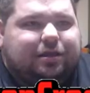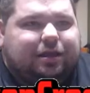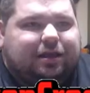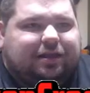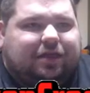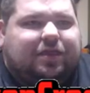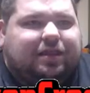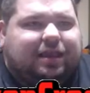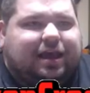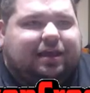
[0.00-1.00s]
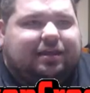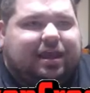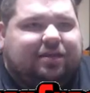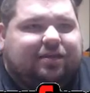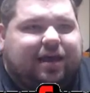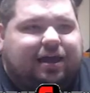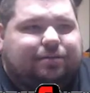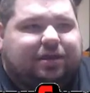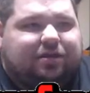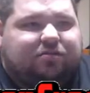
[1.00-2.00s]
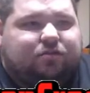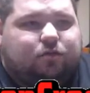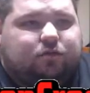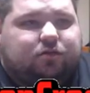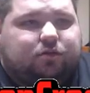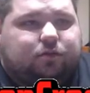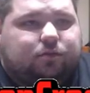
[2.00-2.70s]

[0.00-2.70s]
'Cause I think the guy takes the item that you stole, too.